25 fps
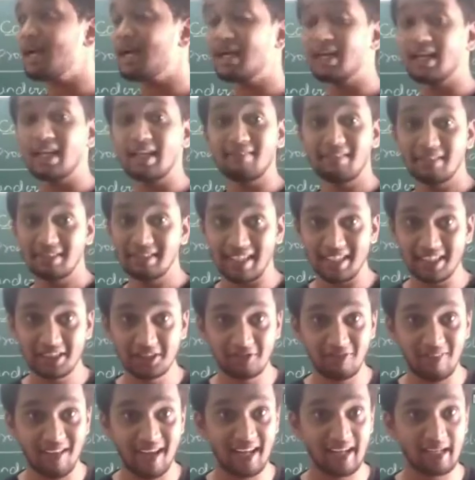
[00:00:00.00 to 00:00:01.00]
Even
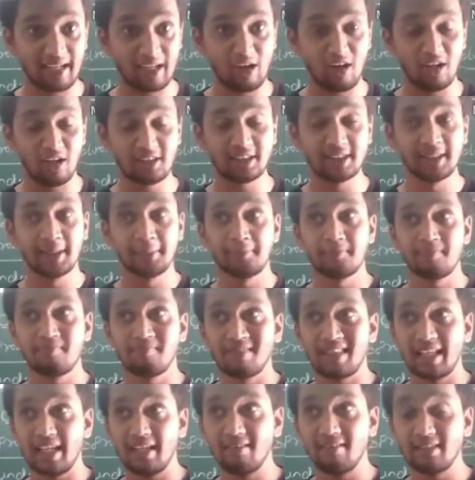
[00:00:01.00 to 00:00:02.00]
that's fine, because
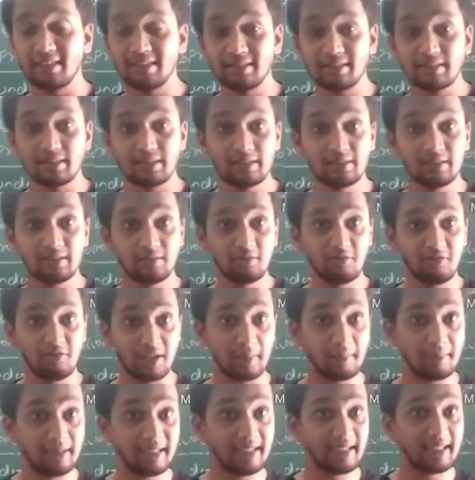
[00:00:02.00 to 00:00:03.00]
even
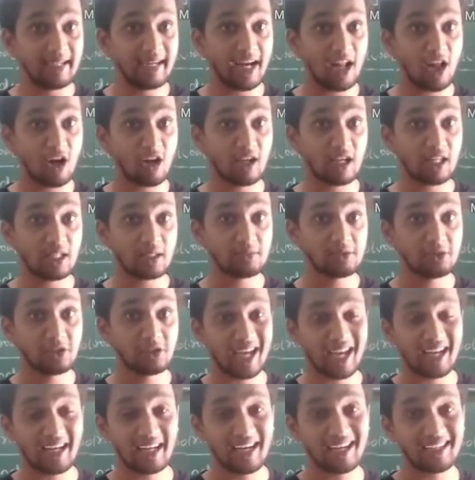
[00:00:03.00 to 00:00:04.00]
from the greedy algorithms
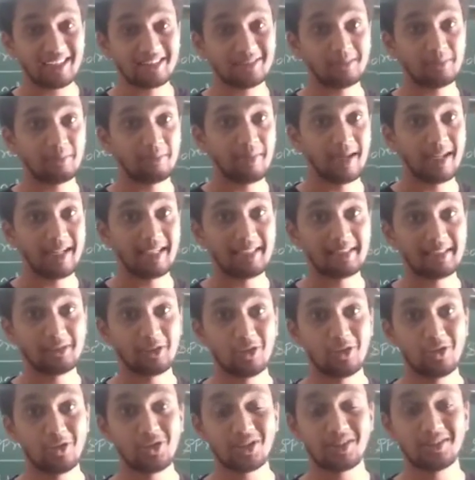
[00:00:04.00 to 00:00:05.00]
you can get many
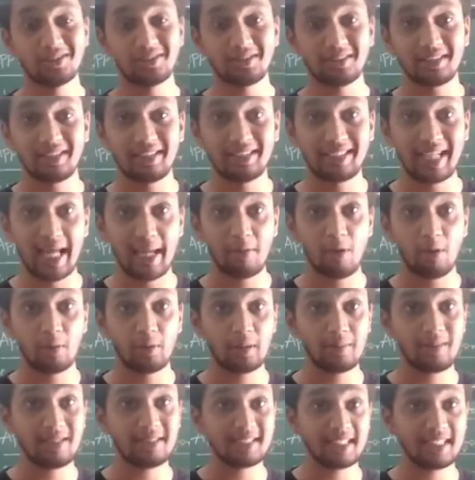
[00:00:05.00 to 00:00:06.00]
solutions in time
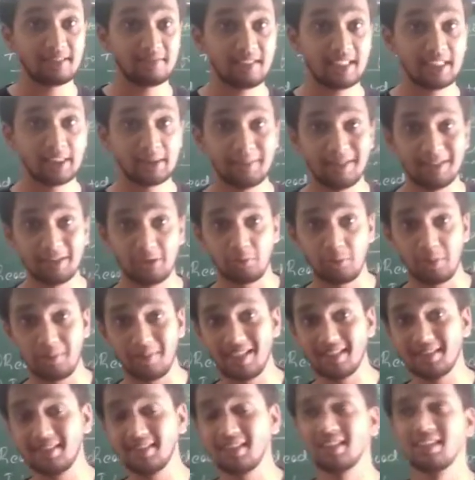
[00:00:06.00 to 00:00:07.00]
optimized as well as space
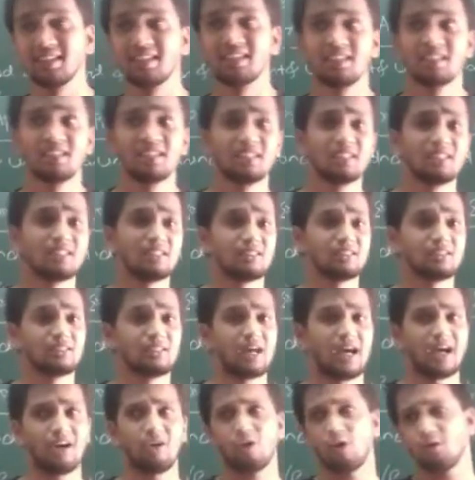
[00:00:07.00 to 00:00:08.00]
optimized.
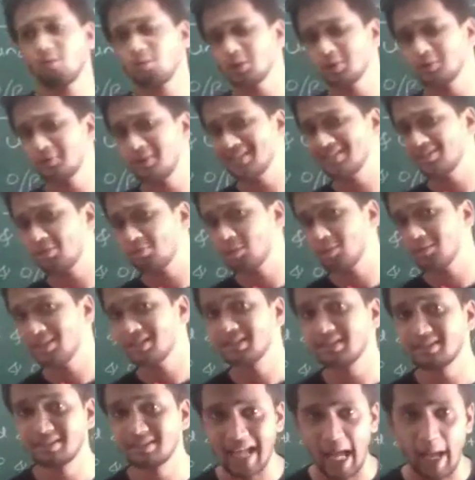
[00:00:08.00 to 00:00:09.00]
I don't know about space
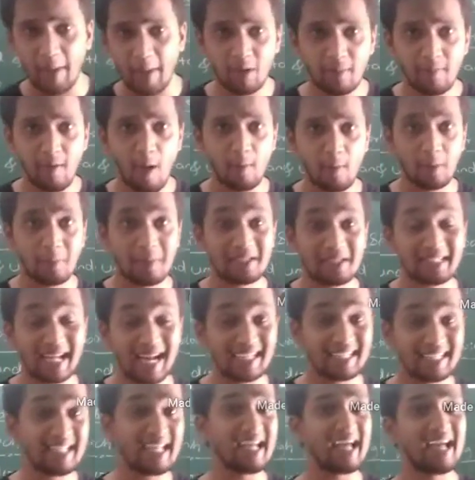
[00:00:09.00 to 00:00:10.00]
optimized, time will be optimized,
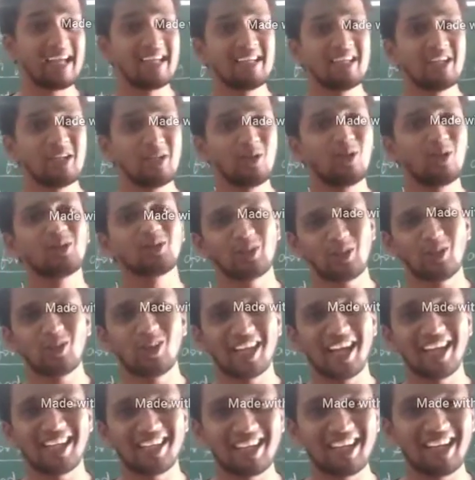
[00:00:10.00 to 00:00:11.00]
and
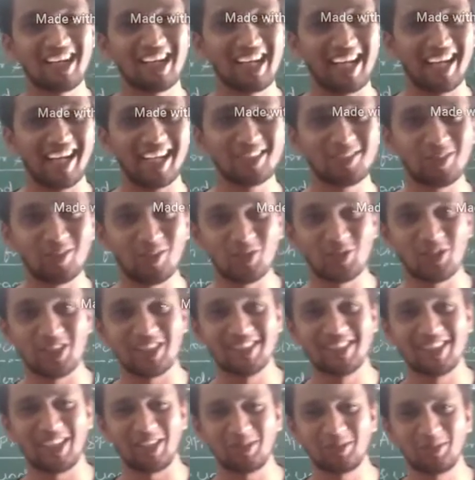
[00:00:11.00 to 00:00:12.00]
you'll get correct
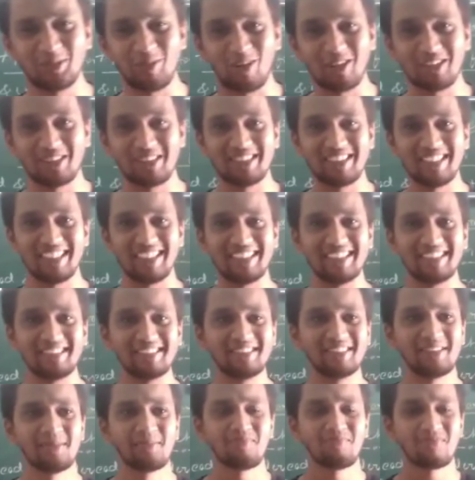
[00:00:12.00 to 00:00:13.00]
solutions. That's what the thing
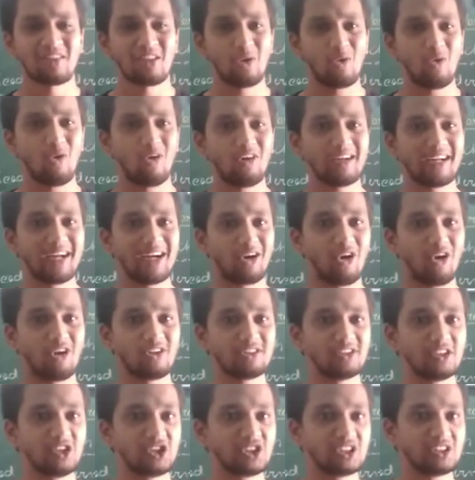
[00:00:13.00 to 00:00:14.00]
is. You won't get
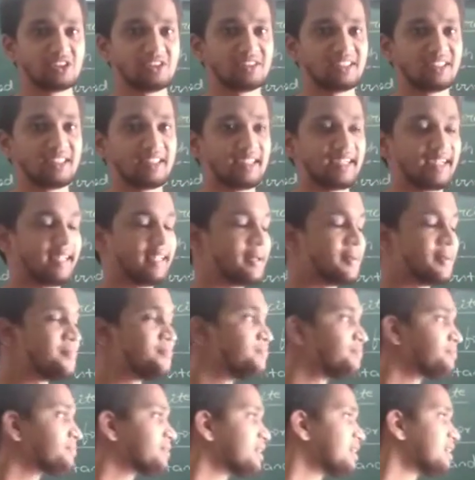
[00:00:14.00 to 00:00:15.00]
wrong solutions using greedy.